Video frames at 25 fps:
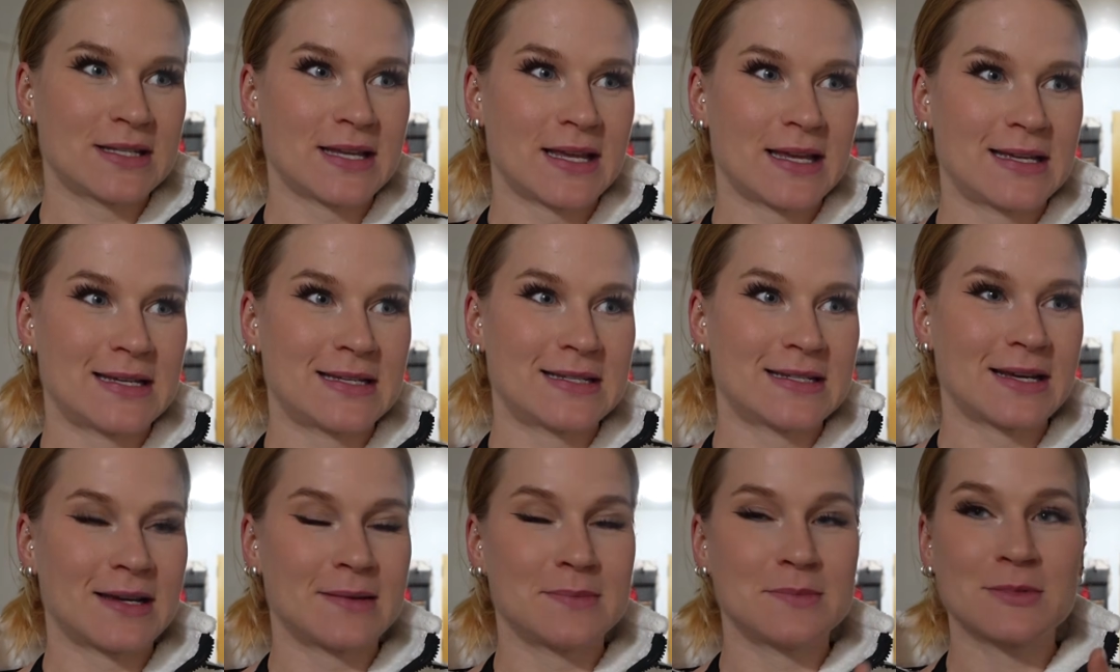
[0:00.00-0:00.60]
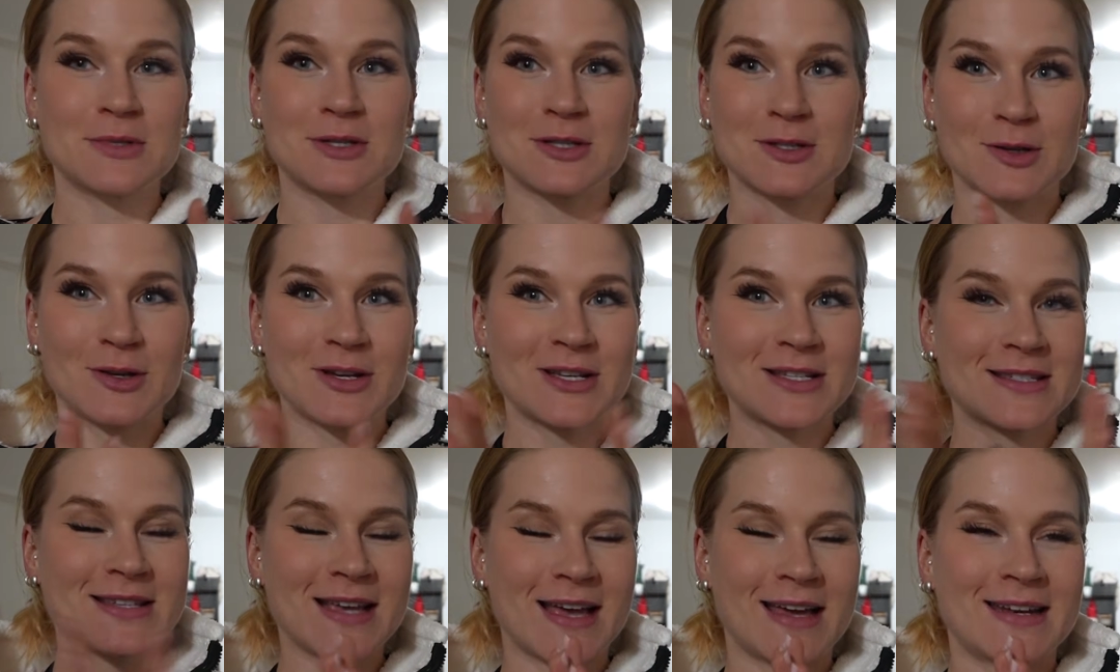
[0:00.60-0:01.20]
and I'm so
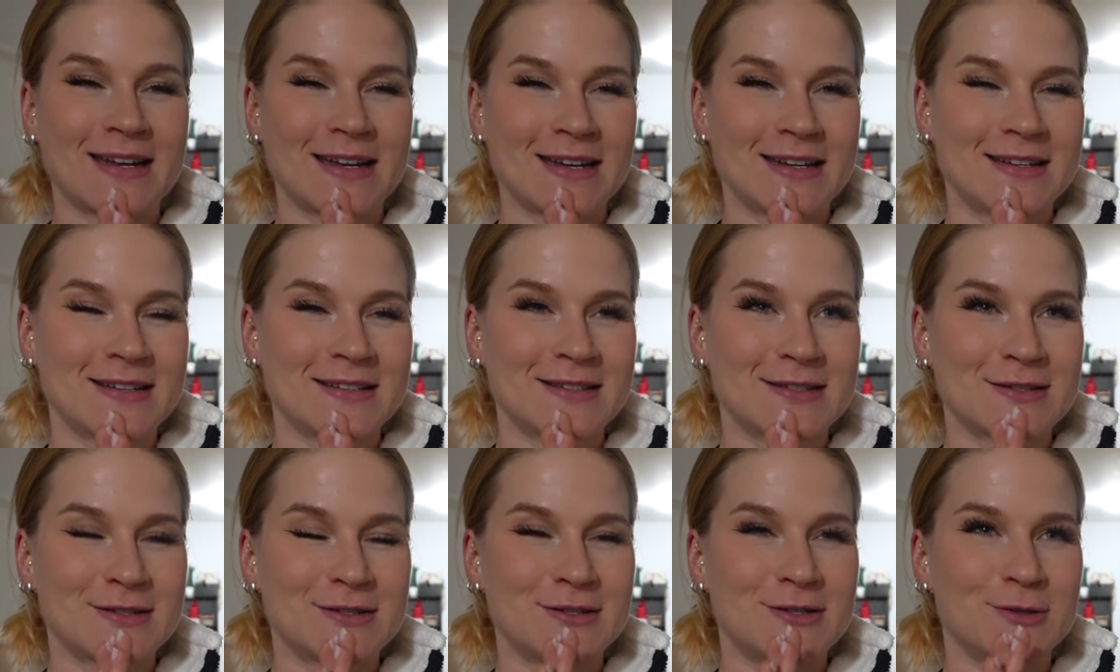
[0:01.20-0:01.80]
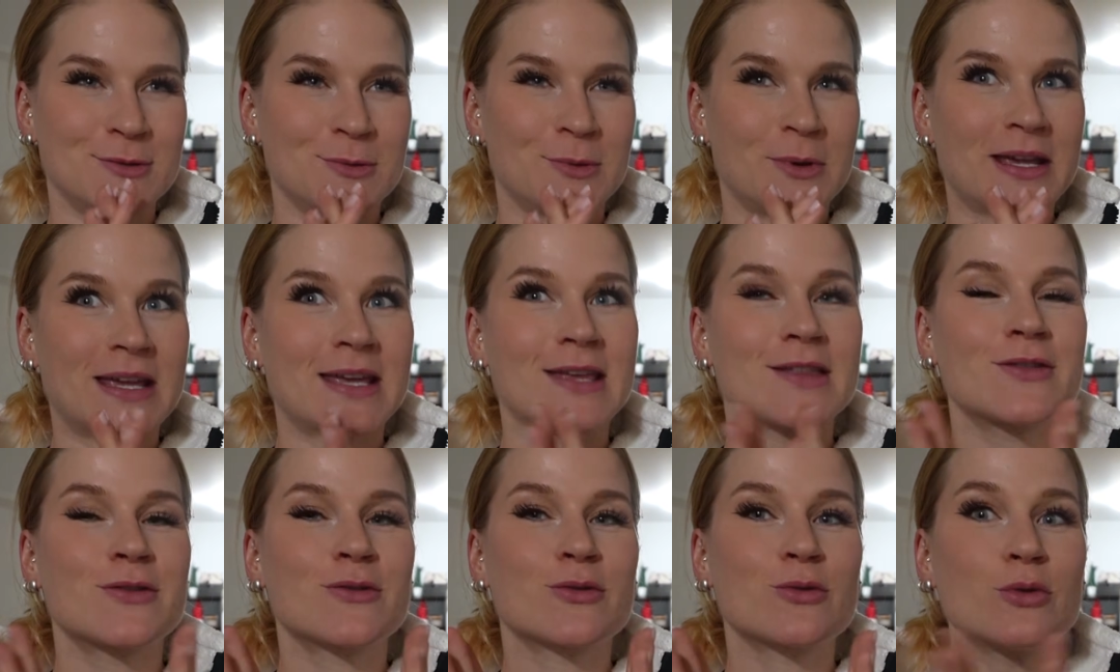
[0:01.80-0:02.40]
excited to do week
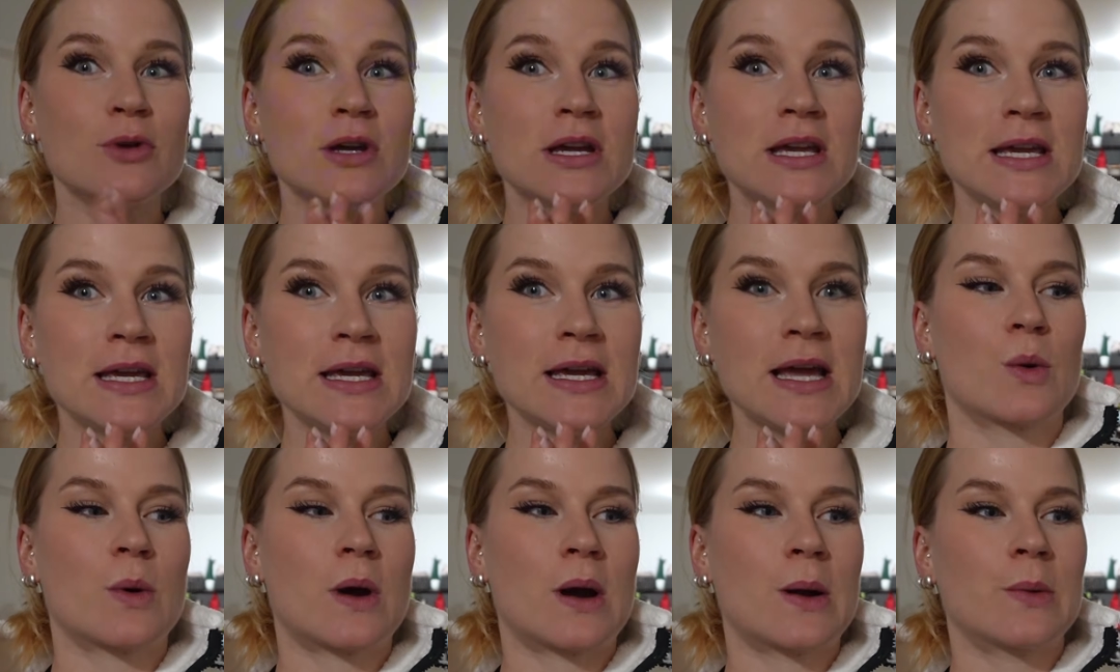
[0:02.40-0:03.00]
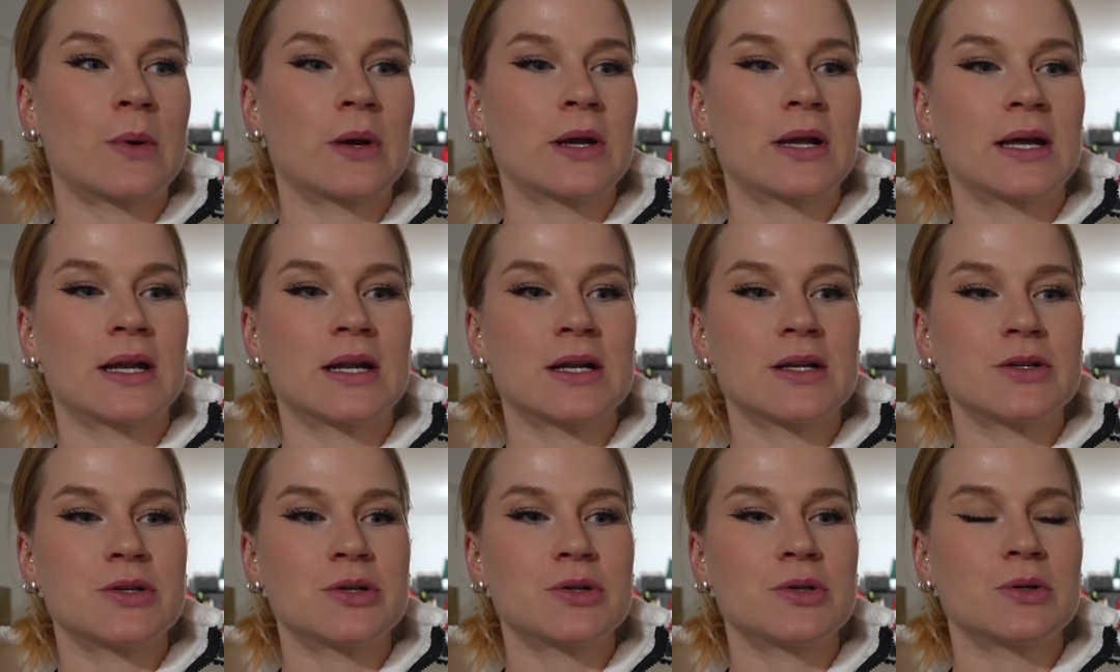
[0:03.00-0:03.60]
3, where we're gonna
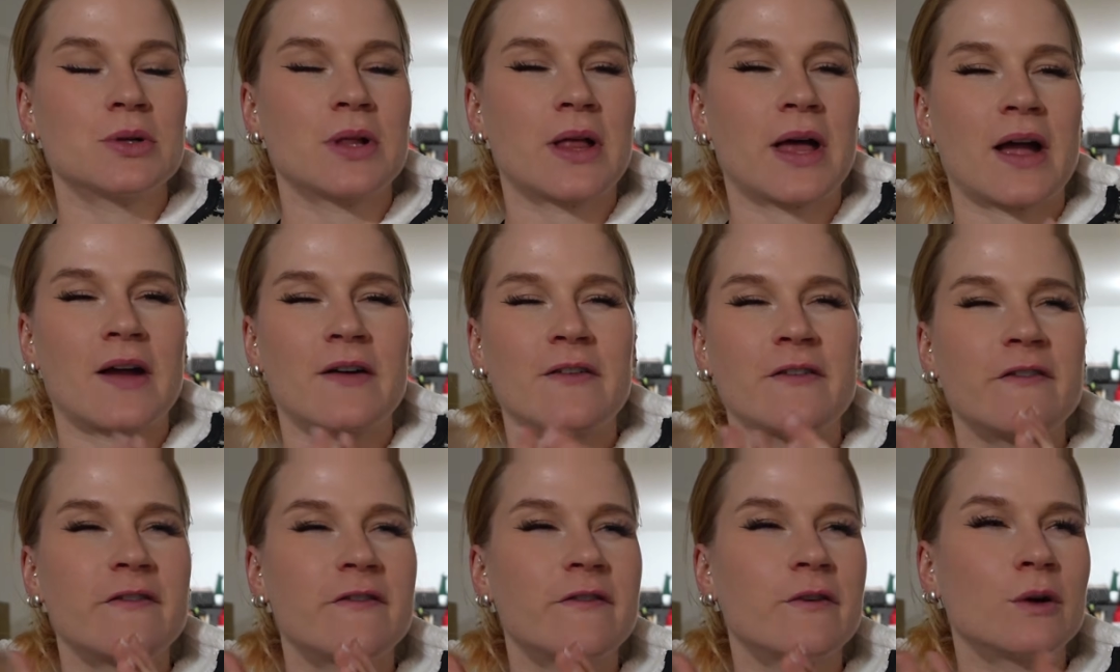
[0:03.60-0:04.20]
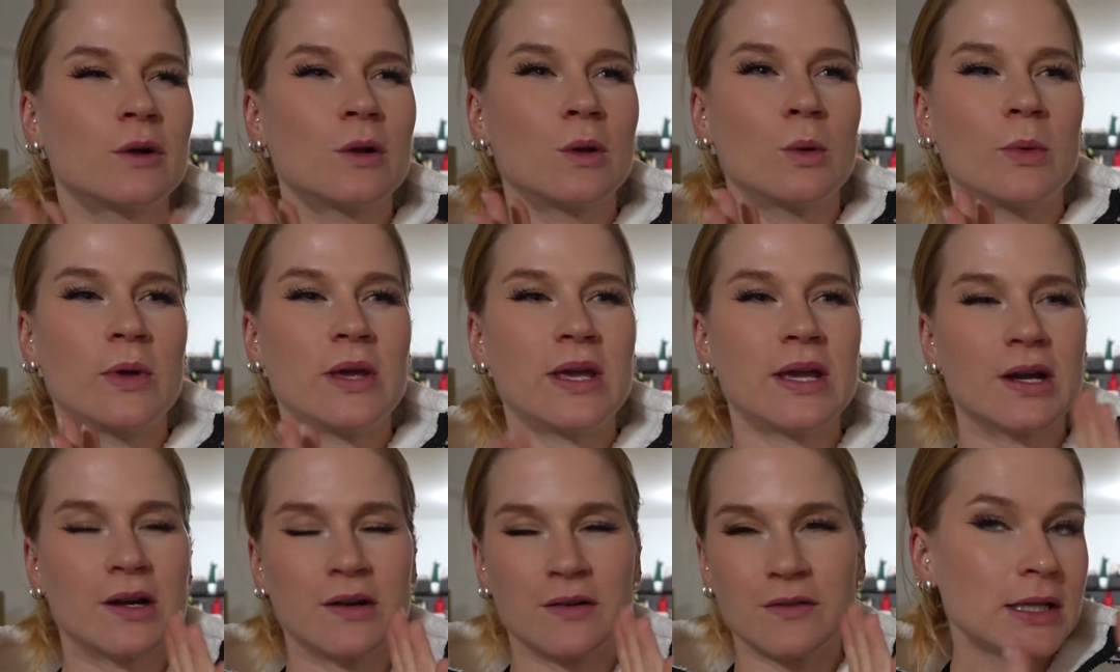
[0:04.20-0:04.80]
do like a full
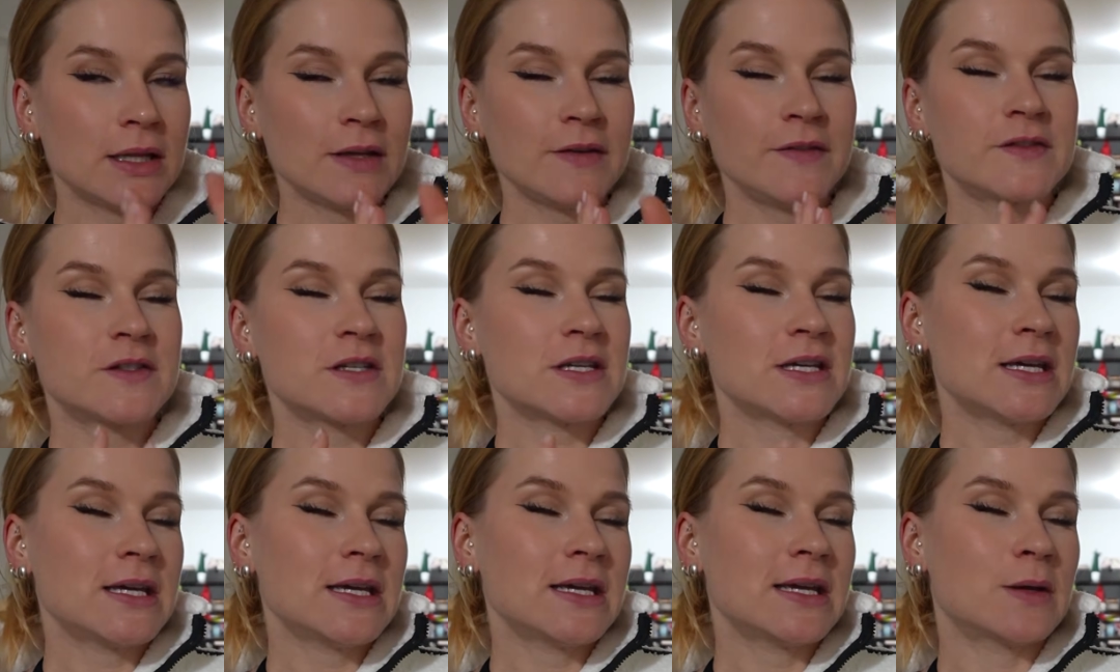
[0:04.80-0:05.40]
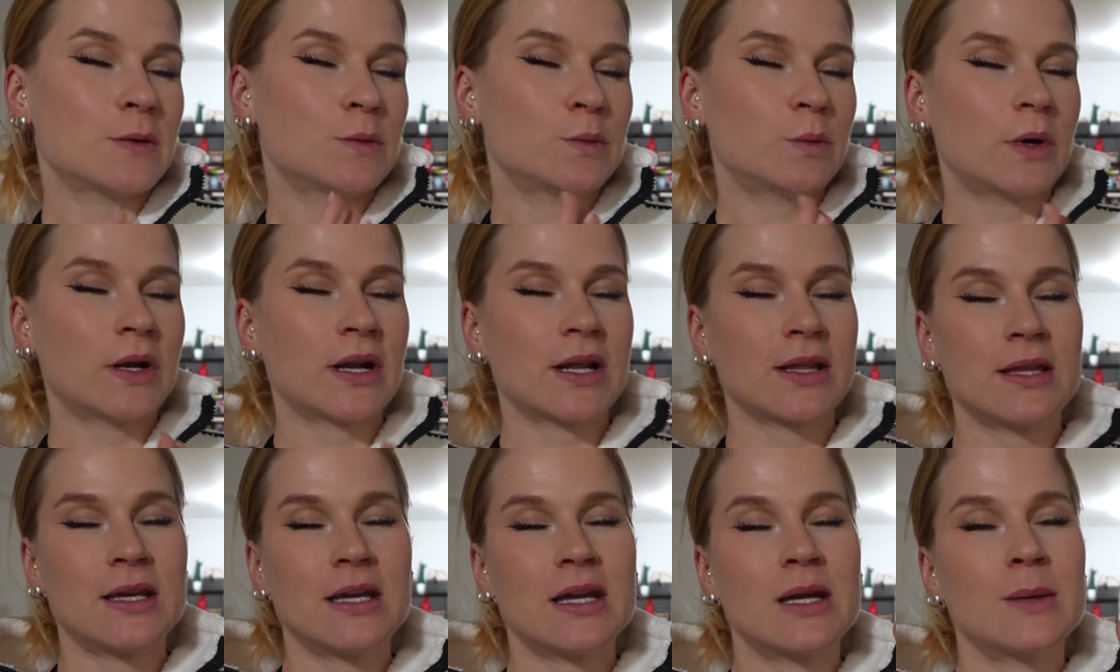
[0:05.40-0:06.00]
week of lifting and what I think